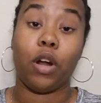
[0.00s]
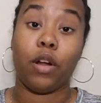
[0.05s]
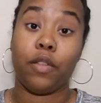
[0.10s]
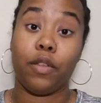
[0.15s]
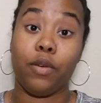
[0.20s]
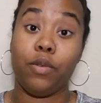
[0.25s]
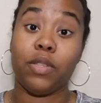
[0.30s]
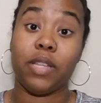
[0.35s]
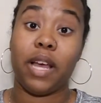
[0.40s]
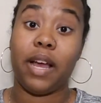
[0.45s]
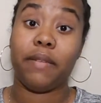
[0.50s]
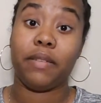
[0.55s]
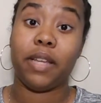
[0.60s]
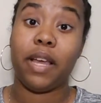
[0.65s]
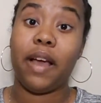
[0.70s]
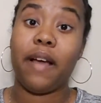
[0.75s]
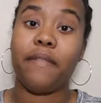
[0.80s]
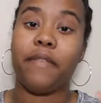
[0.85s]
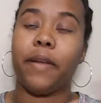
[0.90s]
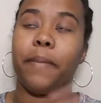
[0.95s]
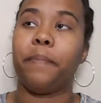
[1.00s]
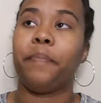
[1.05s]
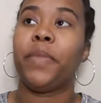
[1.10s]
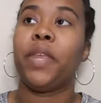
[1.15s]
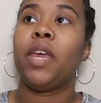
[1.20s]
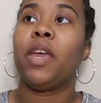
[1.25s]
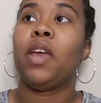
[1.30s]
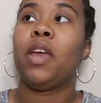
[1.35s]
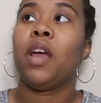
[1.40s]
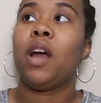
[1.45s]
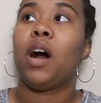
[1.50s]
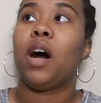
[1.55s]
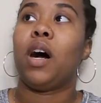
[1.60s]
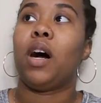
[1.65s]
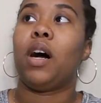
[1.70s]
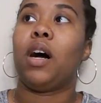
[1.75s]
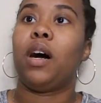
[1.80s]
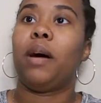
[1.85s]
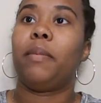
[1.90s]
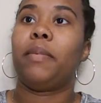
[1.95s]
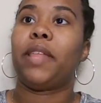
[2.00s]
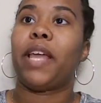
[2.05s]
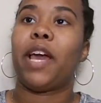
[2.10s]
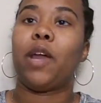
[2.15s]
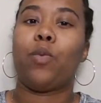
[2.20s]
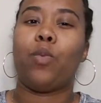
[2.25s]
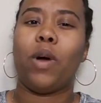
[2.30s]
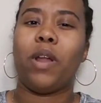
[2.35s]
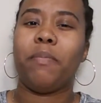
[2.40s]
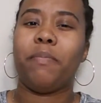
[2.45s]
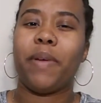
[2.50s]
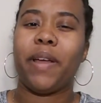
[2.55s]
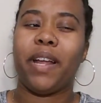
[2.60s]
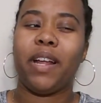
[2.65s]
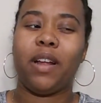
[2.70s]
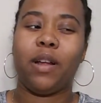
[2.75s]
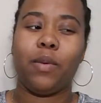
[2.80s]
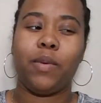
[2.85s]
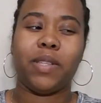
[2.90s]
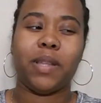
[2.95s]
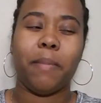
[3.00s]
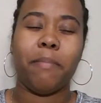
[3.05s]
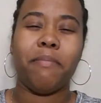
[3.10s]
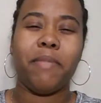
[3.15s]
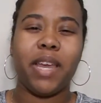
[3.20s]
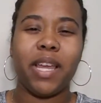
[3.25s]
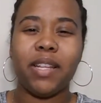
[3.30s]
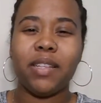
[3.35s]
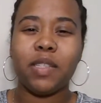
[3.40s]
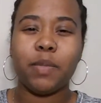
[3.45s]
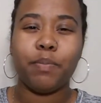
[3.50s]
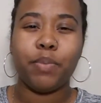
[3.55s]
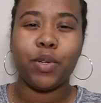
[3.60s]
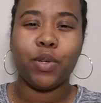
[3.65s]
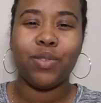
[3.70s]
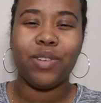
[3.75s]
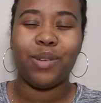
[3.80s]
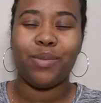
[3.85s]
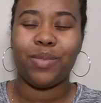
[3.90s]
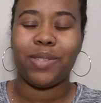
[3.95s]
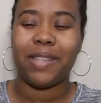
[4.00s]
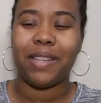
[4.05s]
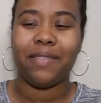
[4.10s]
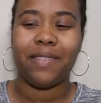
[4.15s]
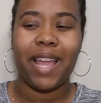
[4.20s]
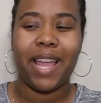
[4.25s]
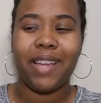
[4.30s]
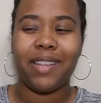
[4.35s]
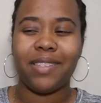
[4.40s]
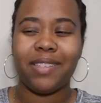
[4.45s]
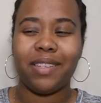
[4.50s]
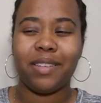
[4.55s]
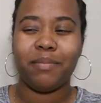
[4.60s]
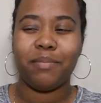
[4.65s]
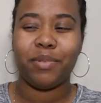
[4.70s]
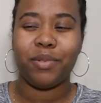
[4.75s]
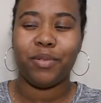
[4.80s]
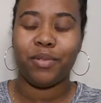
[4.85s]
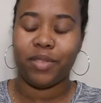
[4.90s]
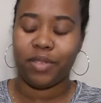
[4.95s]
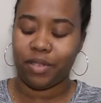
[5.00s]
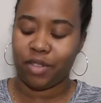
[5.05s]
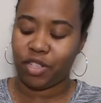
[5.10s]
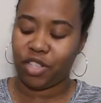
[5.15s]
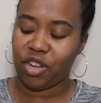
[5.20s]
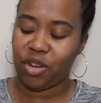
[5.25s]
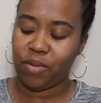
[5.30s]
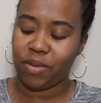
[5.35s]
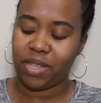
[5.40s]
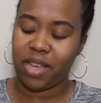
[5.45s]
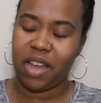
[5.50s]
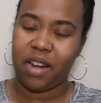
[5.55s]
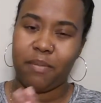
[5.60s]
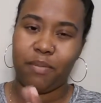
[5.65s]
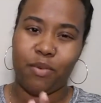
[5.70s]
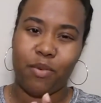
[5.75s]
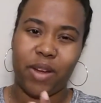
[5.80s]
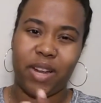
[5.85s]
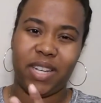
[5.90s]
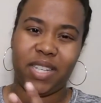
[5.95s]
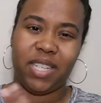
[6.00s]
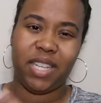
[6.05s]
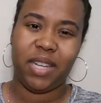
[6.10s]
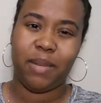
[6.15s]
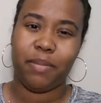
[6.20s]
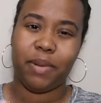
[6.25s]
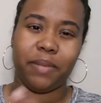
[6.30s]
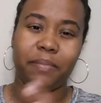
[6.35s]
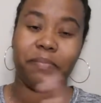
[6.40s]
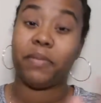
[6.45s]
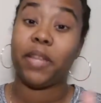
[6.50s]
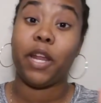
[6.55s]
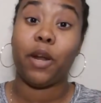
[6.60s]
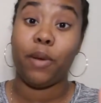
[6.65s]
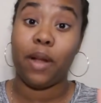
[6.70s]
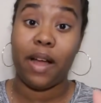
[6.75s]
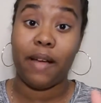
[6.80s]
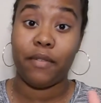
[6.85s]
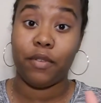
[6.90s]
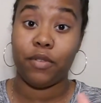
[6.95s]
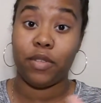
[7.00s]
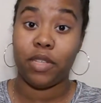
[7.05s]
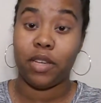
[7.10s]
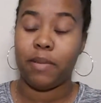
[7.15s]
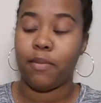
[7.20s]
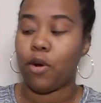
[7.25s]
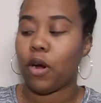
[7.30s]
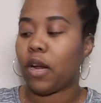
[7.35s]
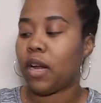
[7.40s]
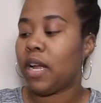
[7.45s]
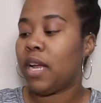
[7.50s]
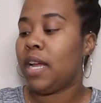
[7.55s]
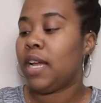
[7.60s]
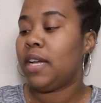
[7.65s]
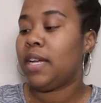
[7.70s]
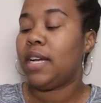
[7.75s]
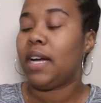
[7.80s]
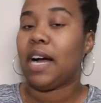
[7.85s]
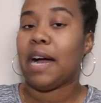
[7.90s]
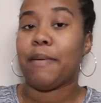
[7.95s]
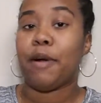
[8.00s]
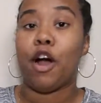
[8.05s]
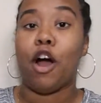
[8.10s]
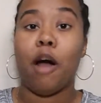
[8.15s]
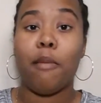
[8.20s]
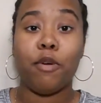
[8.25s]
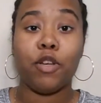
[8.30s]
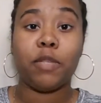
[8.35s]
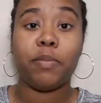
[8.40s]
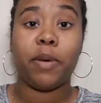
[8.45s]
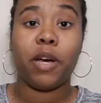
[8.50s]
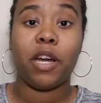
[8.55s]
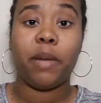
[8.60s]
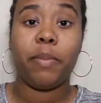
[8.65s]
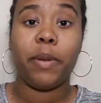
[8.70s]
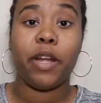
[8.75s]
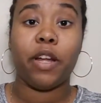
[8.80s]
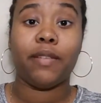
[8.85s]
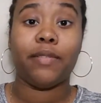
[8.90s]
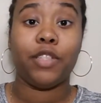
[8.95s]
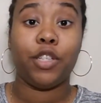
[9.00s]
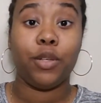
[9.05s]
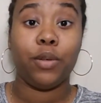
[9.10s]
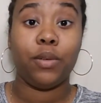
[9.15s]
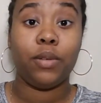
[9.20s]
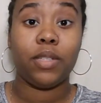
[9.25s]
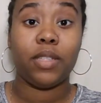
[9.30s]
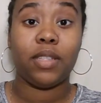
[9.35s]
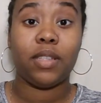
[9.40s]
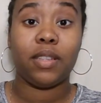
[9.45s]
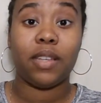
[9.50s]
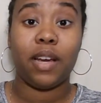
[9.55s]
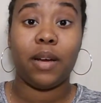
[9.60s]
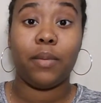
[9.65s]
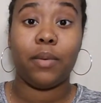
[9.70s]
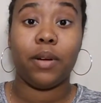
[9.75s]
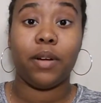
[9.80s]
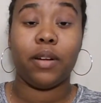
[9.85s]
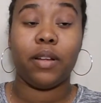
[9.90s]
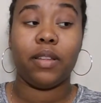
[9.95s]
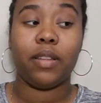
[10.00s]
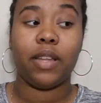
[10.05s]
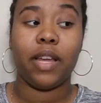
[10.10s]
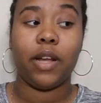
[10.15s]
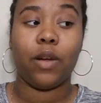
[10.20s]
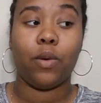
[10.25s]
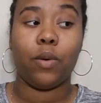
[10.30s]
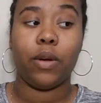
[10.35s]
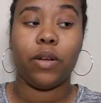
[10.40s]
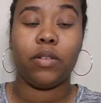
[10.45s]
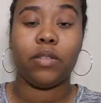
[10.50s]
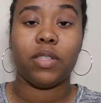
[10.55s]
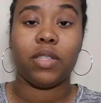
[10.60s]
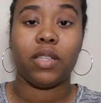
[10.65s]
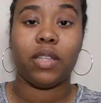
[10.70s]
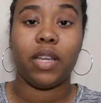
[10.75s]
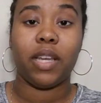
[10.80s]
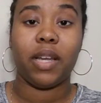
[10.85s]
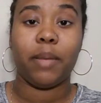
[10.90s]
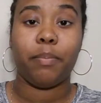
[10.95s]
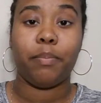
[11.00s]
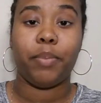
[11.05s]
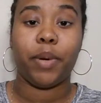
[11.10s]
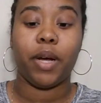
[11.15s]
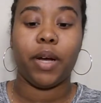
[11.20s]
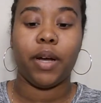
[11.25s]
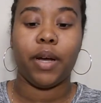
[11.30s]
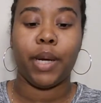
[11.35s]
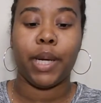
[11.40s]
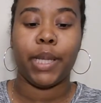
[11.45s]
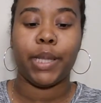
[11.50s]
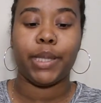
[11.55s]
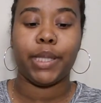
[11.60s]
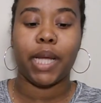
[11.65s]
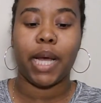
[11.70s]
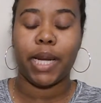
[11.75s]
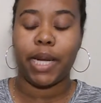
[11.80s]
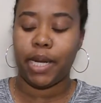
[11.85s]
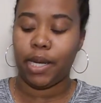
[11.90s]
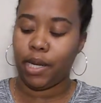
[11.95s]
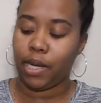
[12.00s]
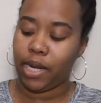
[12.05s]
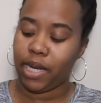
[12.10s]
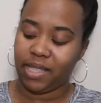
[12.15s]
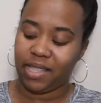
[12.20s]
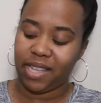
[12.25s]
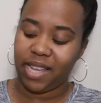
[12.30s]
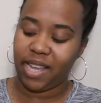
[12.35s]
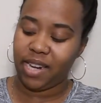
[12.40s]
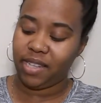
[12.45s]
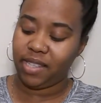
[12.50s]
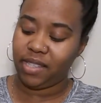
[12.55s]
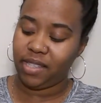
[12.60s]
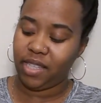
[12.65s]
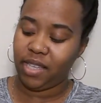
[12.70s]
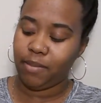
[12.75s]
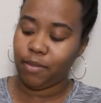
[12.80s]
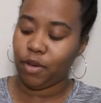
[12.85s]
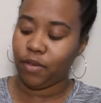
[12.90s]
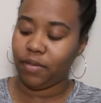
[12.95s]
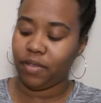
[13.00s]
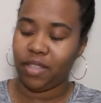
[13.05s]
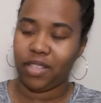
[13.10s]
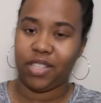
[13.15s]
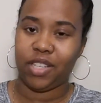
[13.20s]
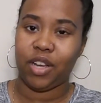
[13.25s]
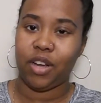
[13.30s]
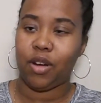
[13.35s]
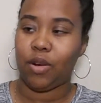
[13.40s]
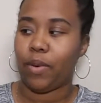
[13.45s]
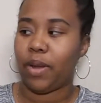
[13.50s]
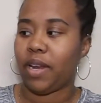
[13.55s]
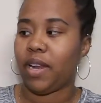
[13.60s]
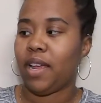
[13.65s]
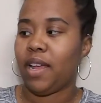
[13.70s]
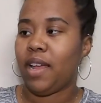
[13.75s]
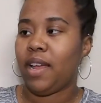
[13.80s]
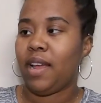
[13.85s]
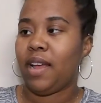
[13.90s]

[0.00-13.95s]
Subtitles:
are those? I have to have them. They had one pair. It was a men's boot. It was the Langston boot, so the toe was kind of pointy, but they don't have those anymore. I almost bought a pair of toques that were in, like, oil slick, but I didn't like they had a seam over the toe, and